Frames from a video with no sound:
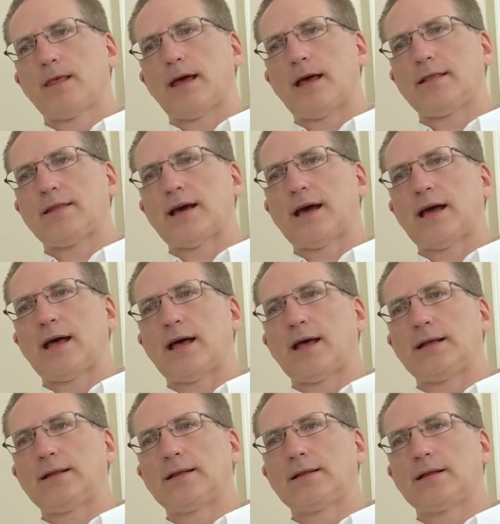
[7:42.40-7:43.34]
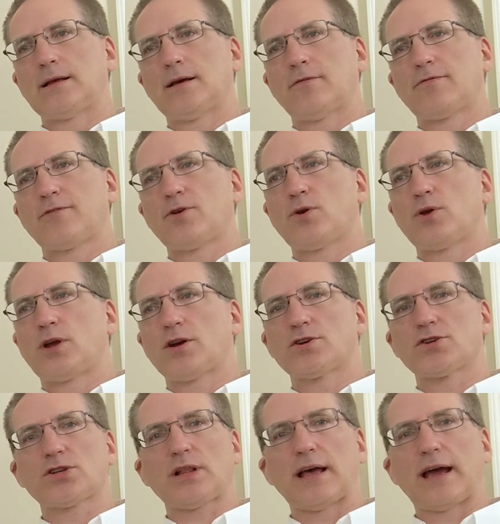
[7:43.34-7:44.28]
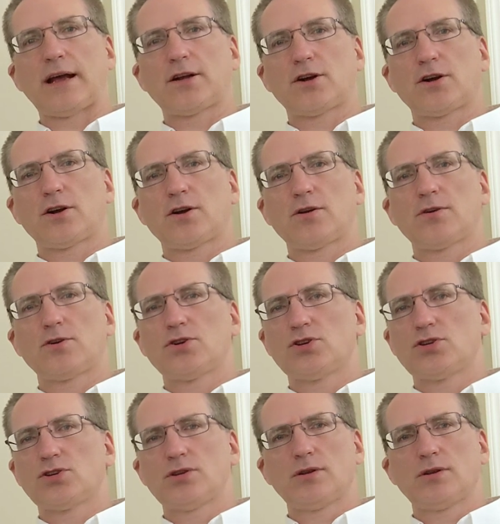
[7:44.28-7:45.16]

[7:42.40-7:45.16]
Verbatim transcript: and then a few years later,